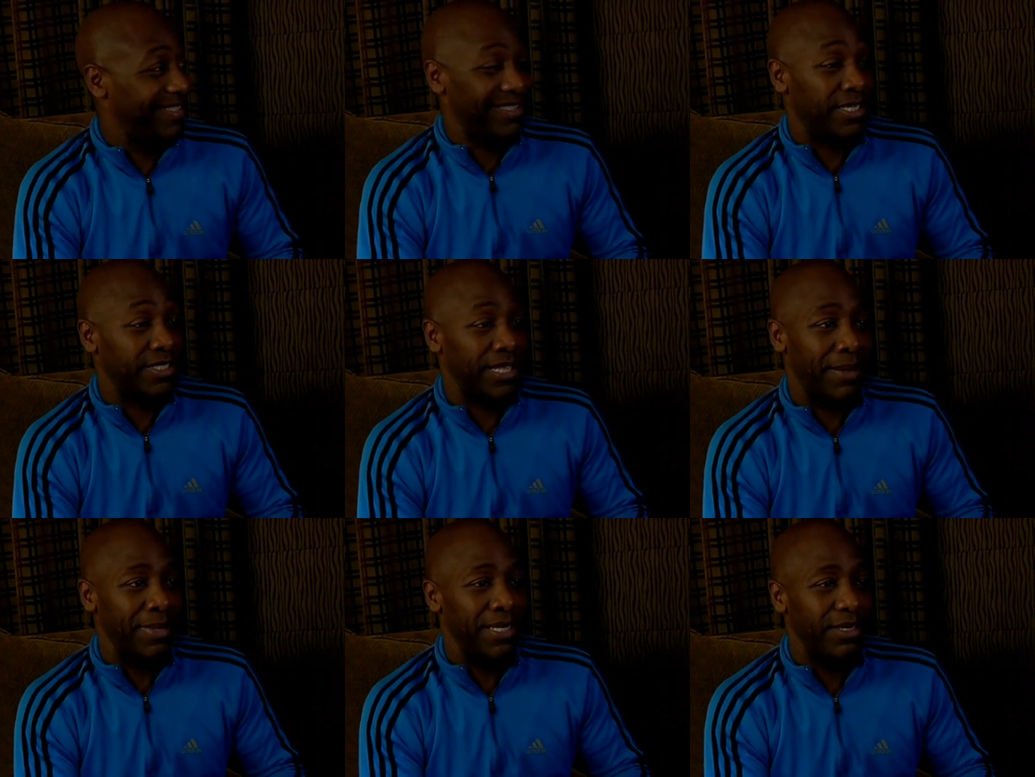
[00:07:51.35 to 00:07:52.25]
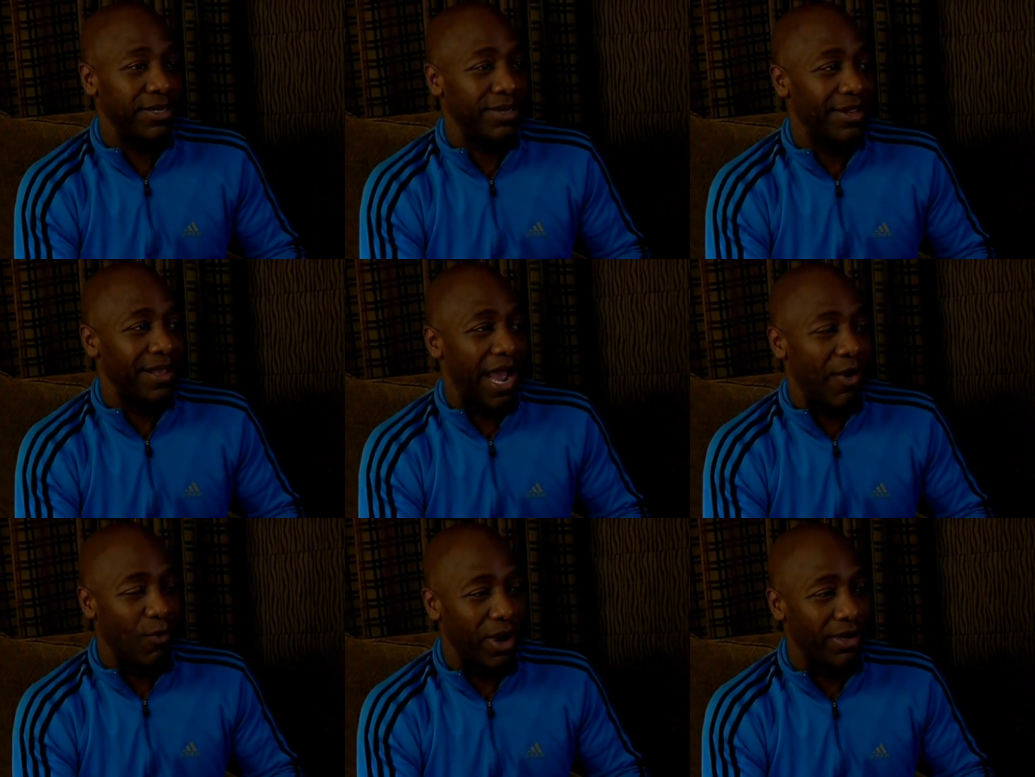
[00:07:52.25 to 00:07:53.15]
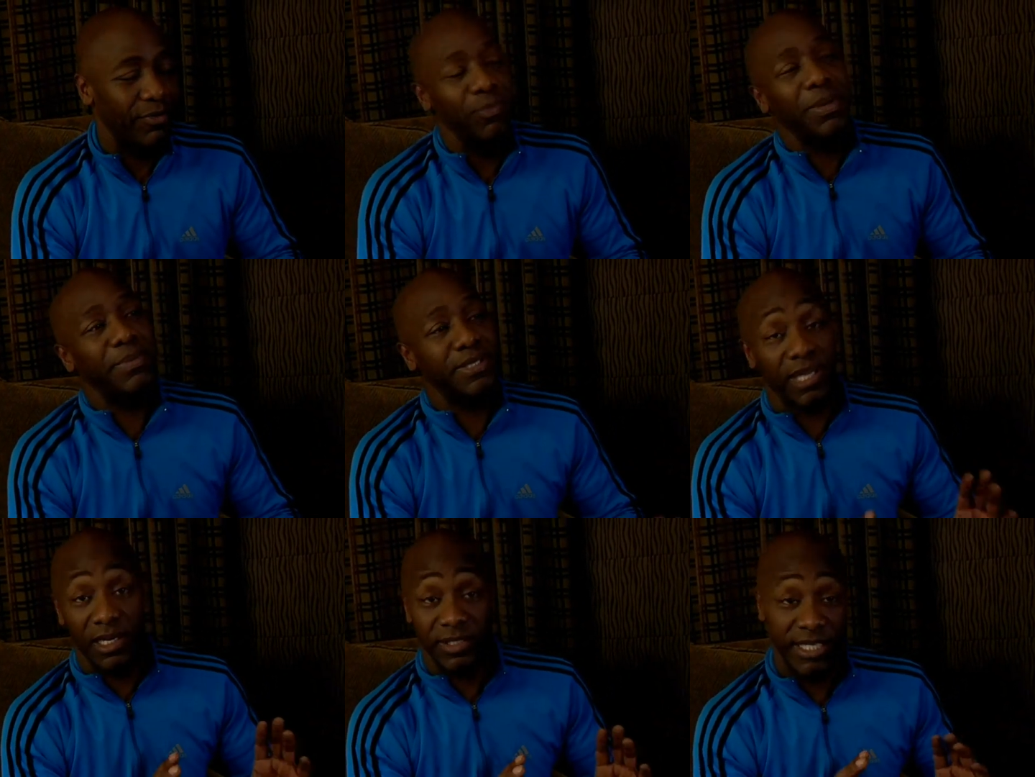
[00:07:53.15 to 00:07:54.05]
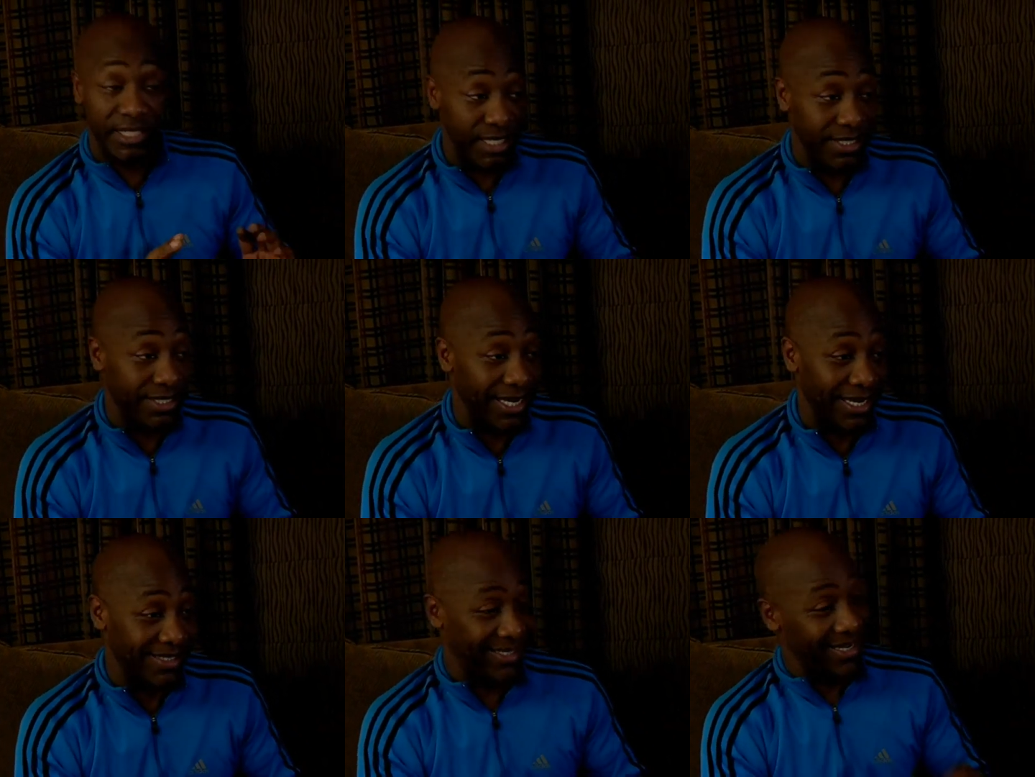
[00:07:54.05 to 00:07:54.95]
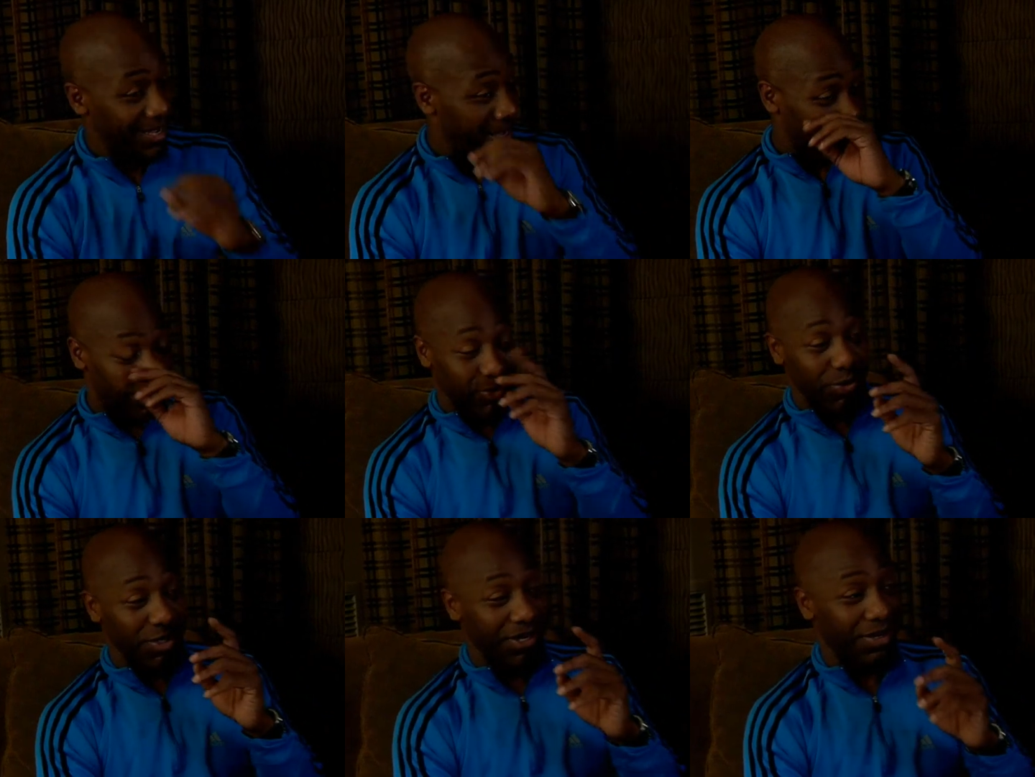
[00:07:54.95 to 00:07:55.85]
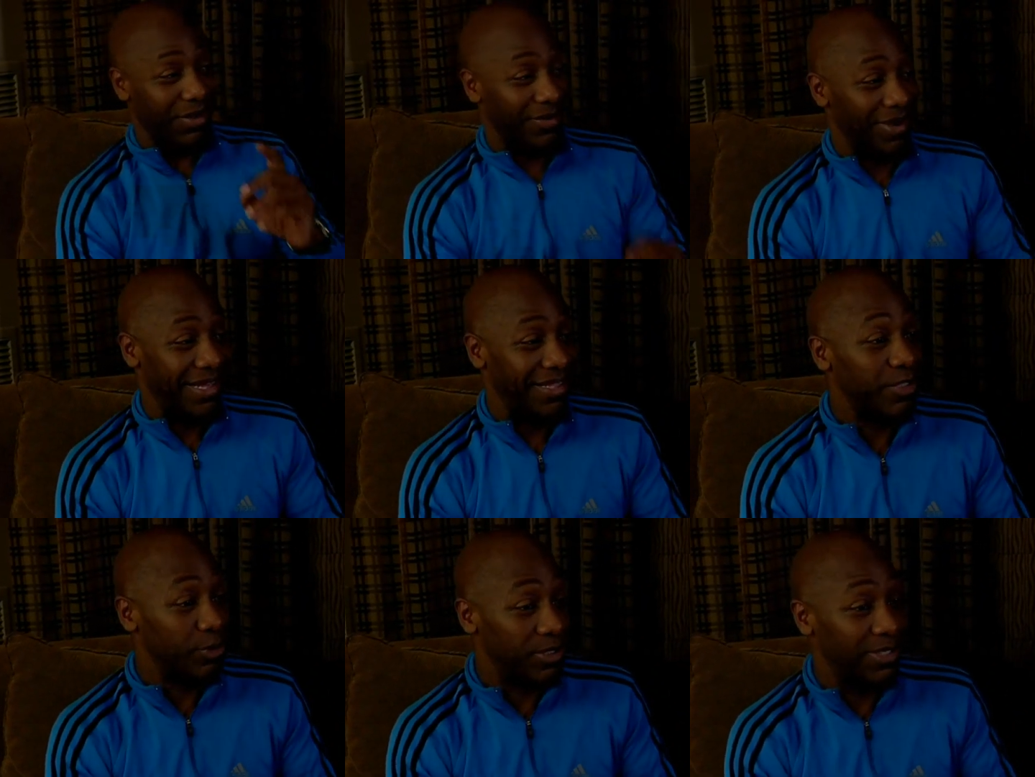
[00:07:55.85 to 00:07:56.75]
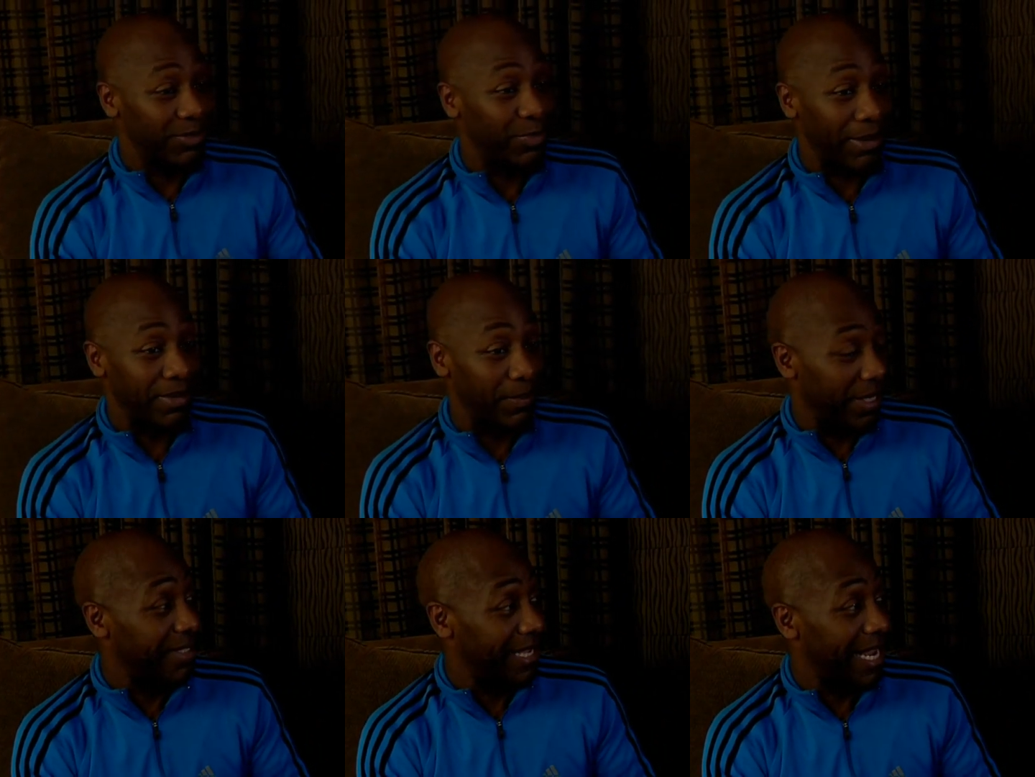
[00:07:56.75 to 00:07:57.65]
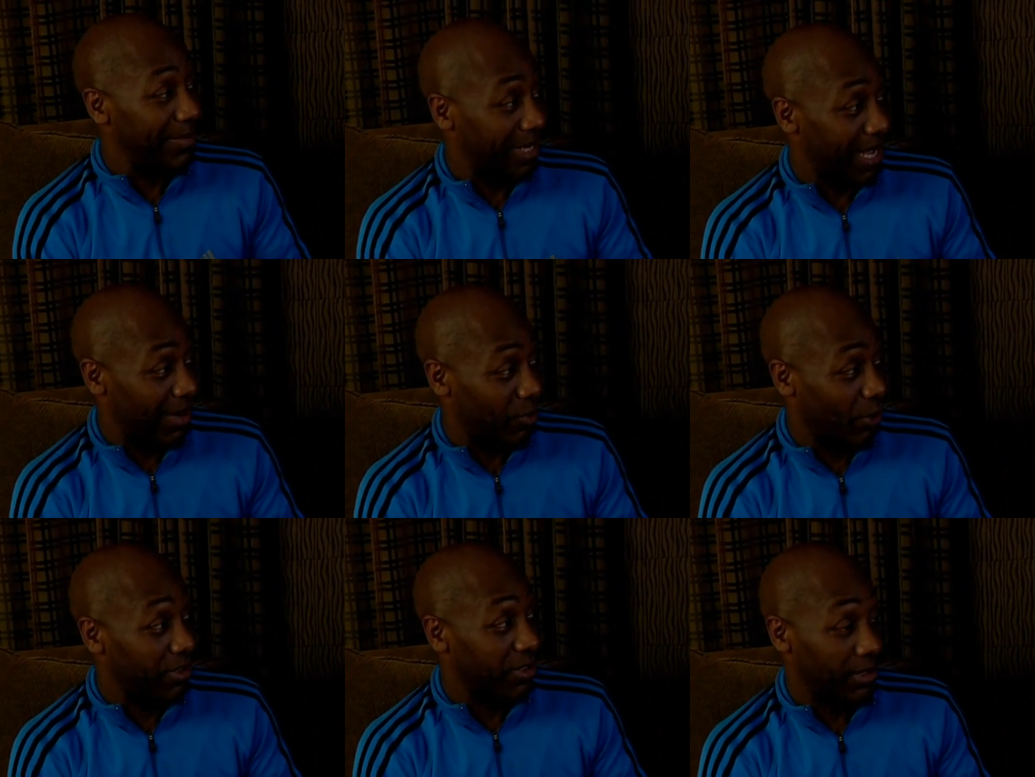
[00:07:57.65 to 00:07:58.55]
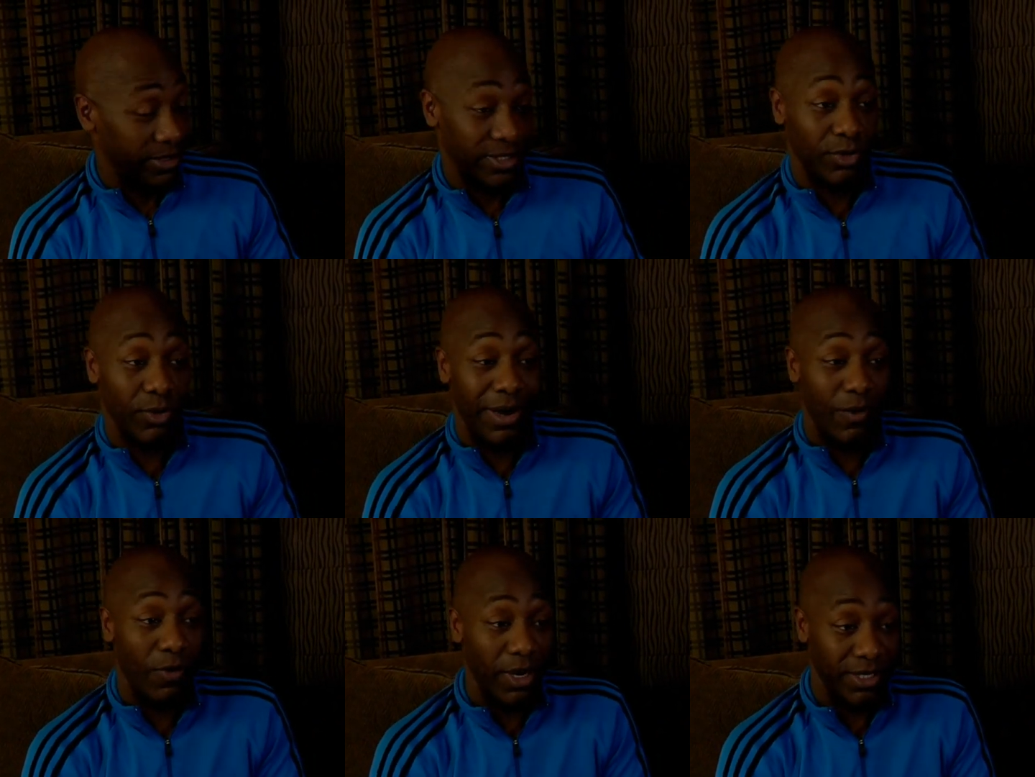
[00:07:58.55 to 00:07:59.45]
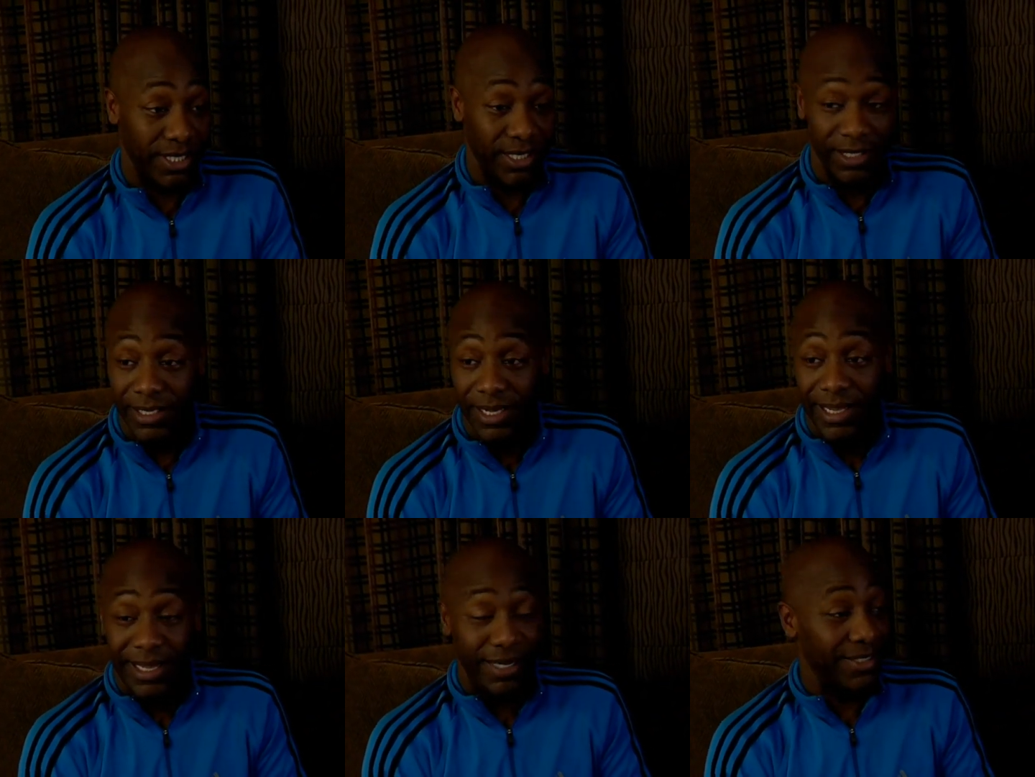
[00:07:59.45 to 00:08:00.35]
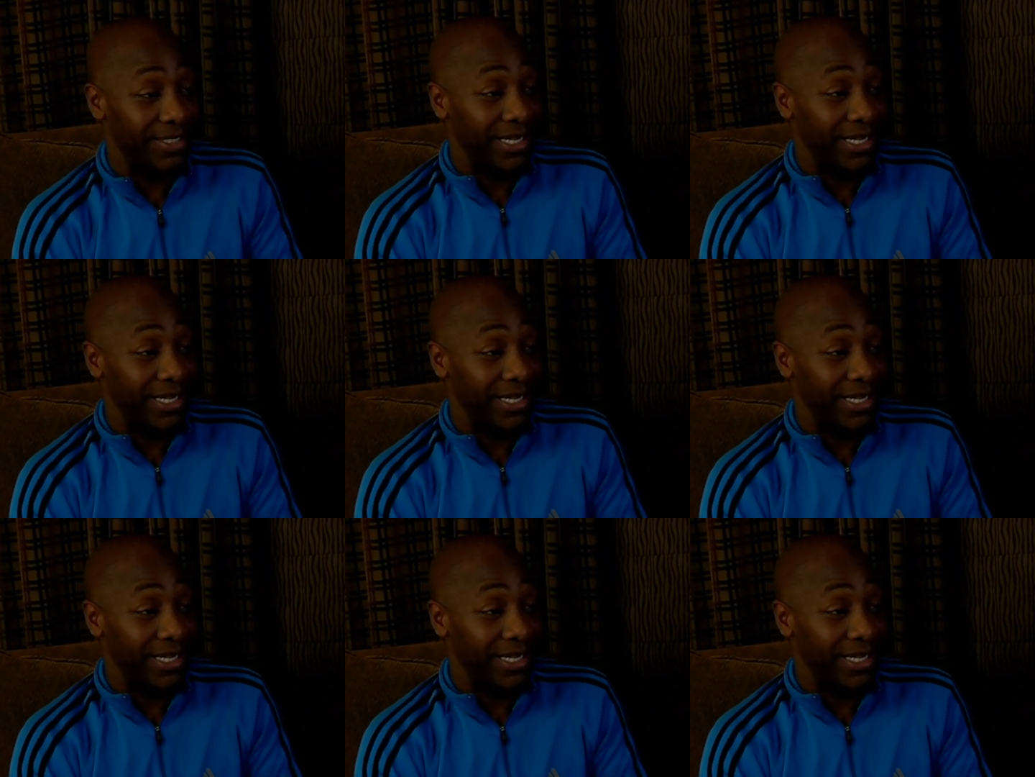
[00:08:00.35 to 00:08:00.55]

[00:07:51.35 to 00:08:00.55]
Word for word: because, I mean, I walked, well, maybe I'll say 10 seconds because when you know this was the, probably the biggest game that I had worked on. So I walked in and it's